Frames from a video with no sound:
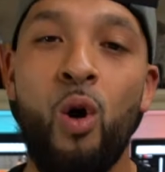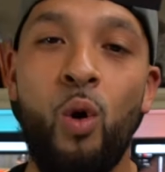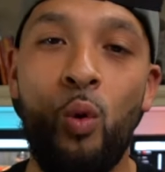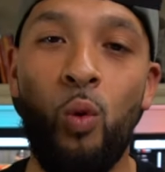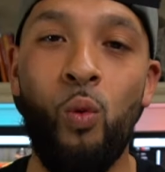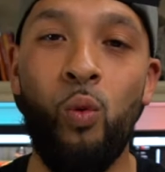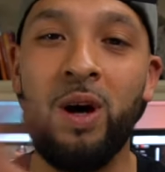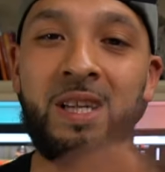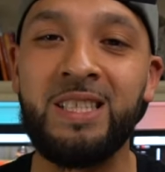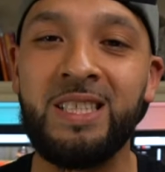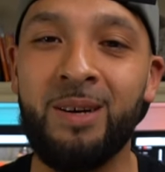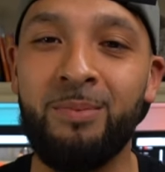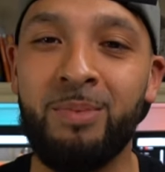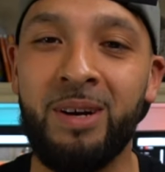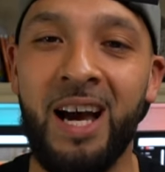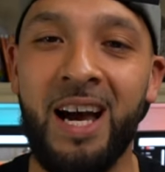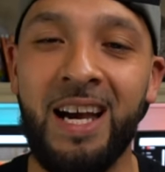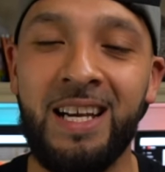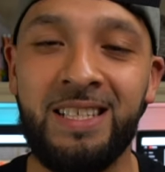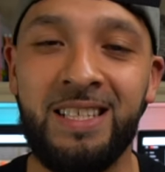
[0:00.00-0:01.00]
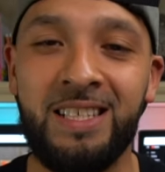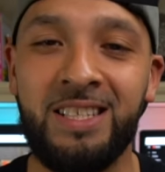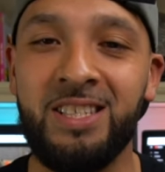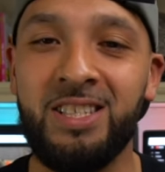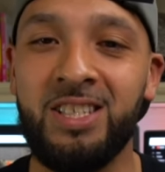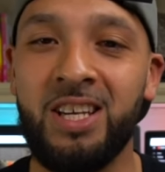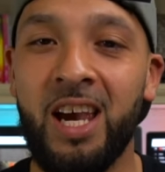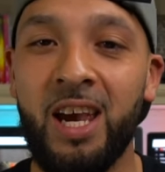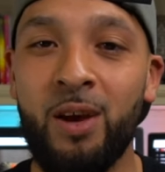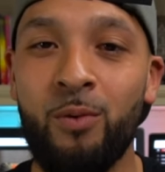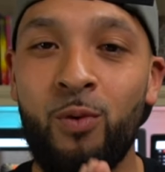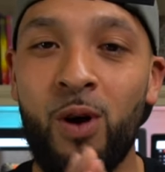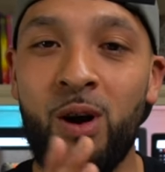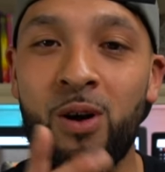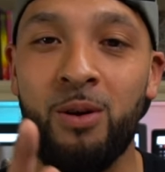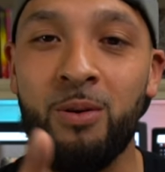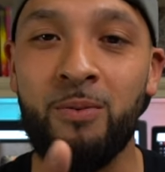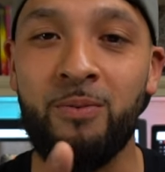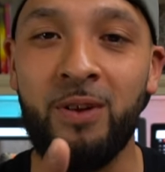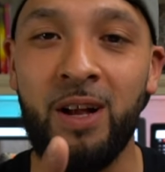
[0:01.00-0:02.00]
What's up, guys? It's Jay.
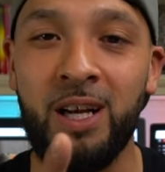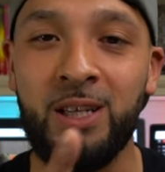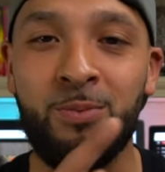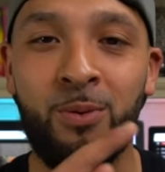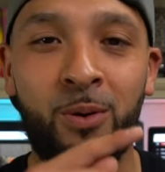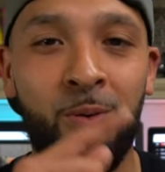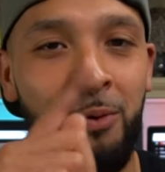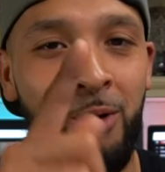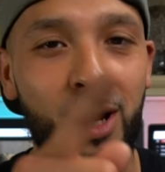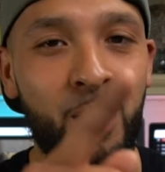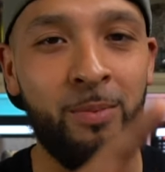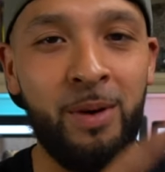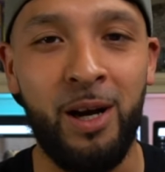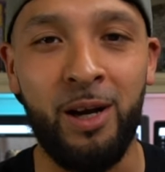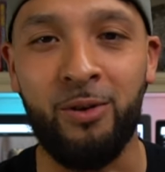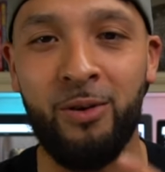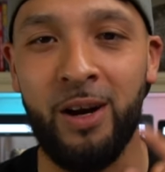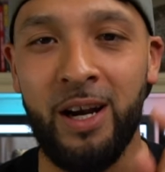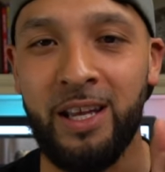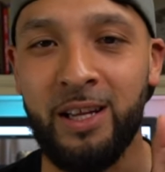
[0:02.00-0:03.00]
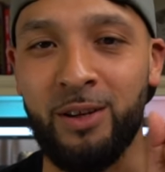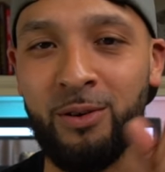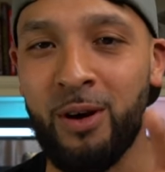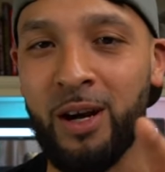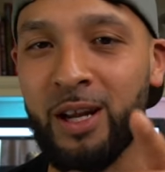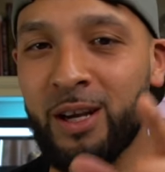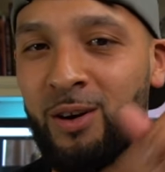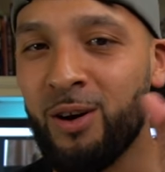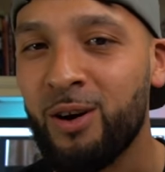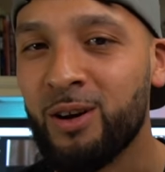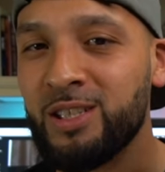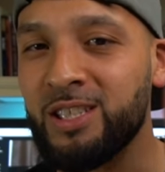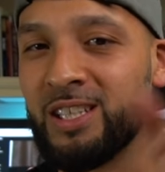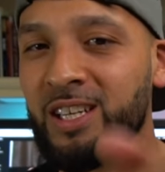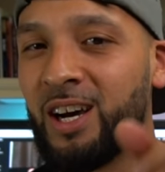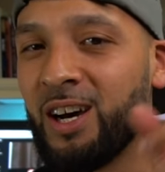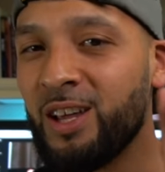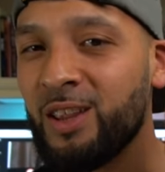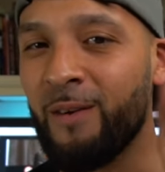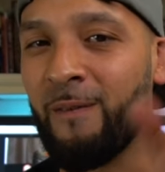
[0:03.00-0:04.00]
Welcome to Flashpoint. We're all about credit, credit cards, and
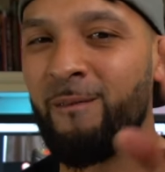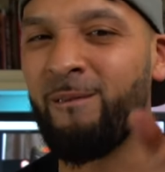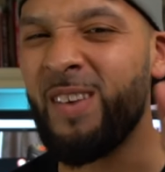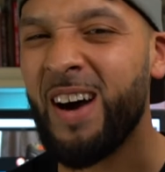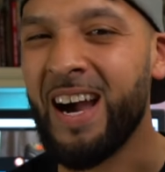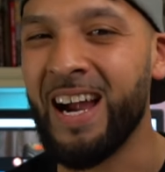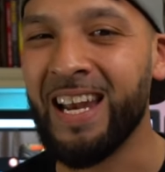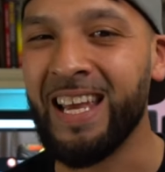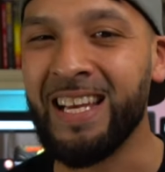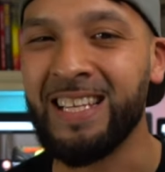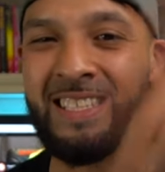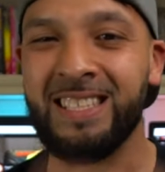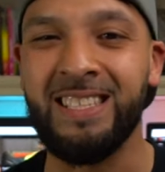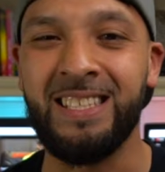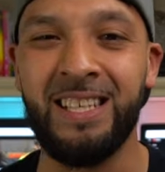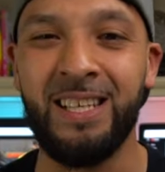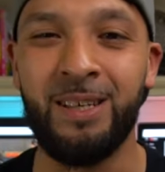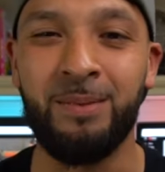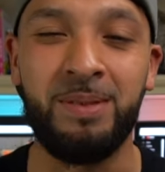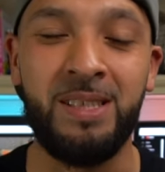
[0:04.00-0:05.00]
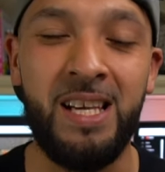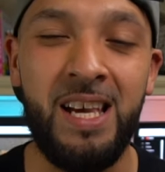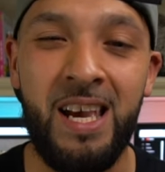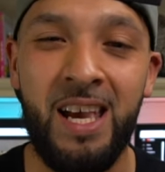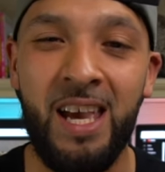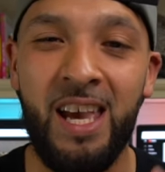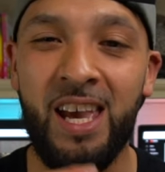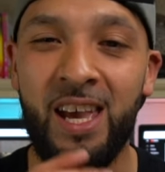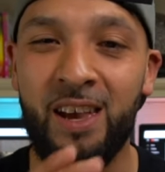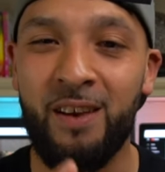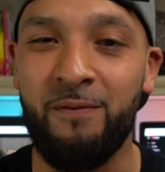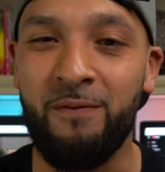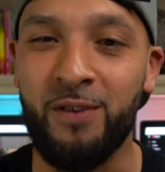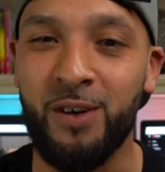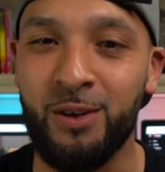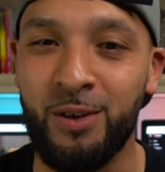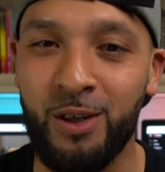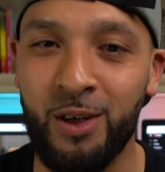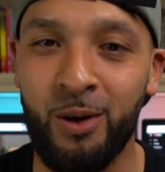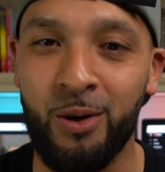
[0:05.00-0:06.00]
other finance tips. If
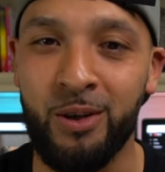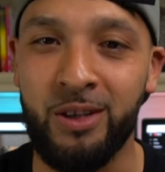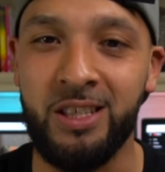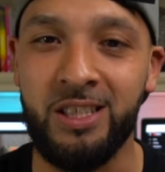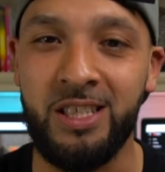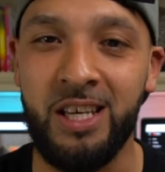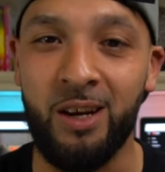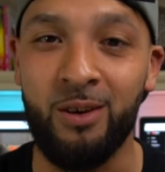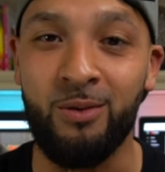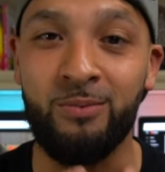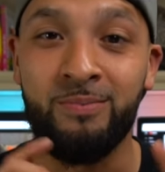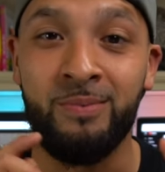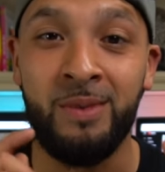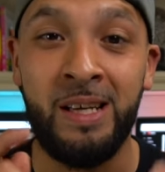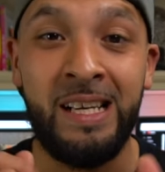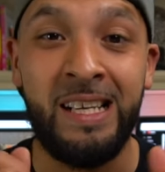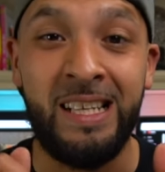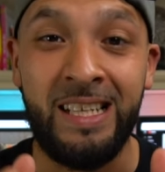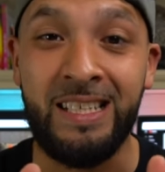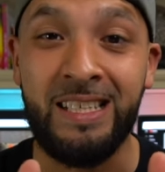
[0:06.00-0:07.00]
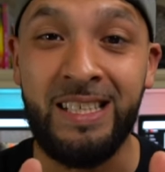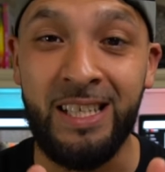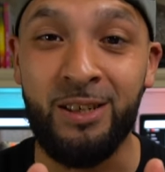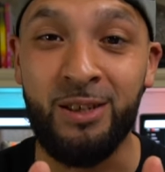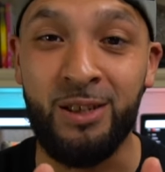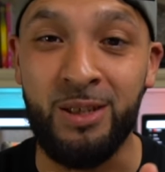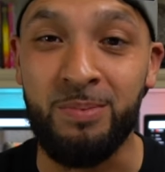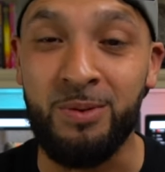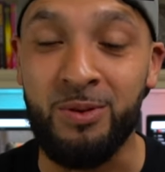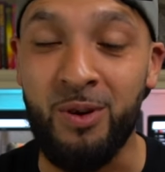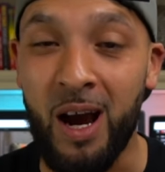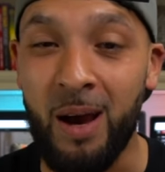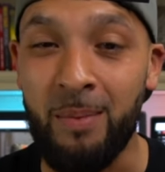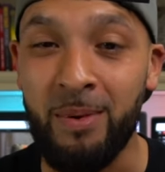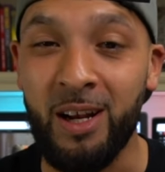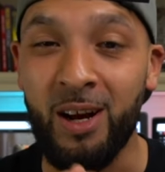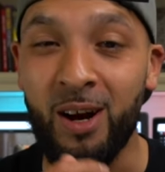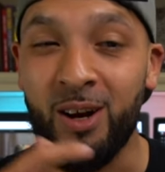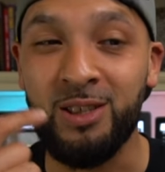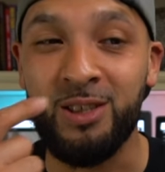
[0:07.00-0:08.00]
you're new to the channel, consider
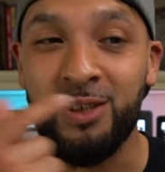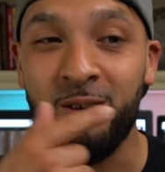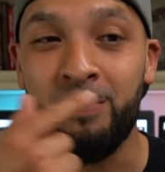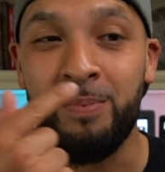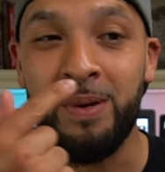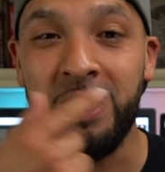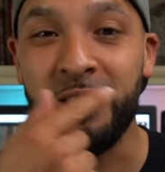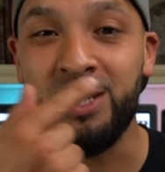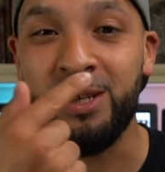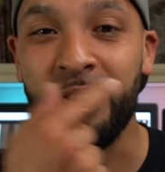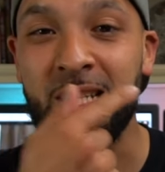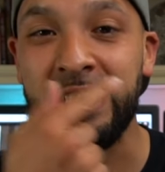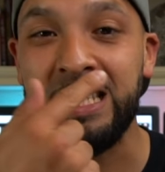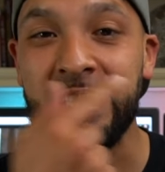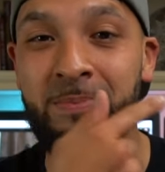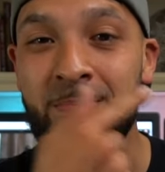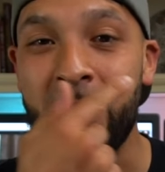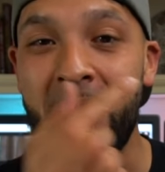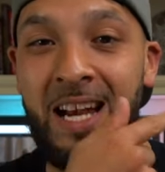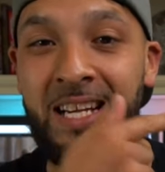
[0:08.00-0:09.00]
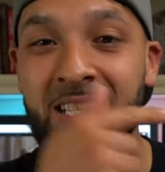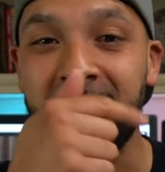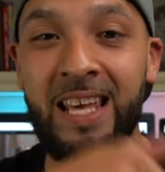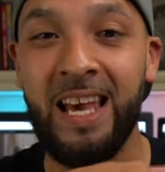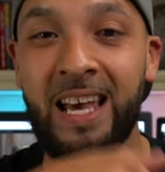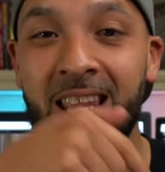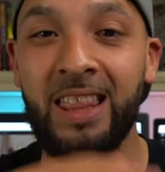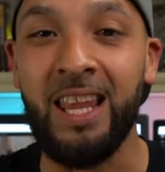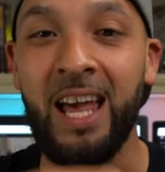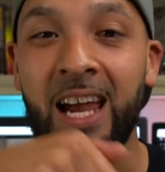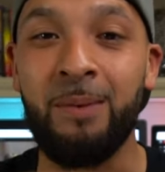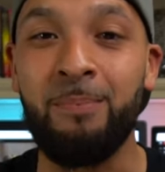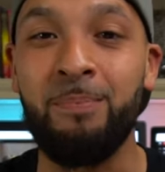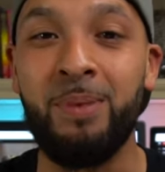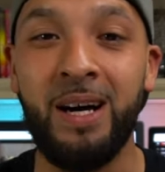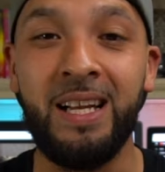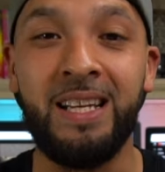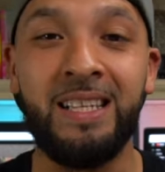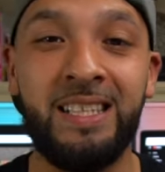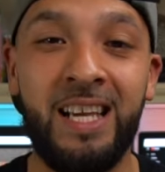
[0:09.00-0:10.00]
subscribing. Also, be sure to smash that like
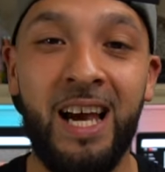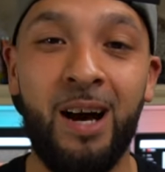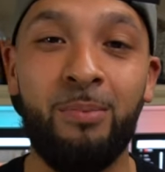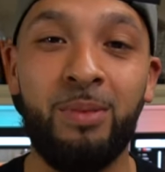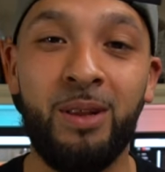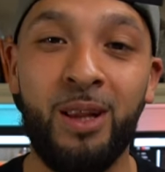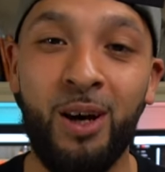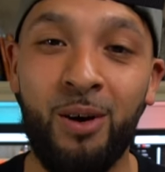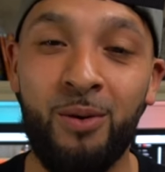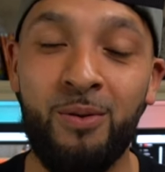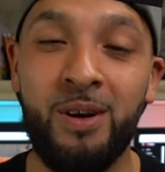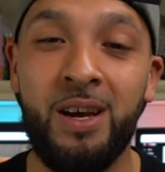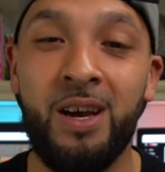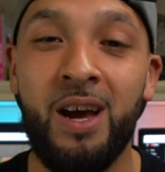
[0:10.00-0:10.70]
button down below.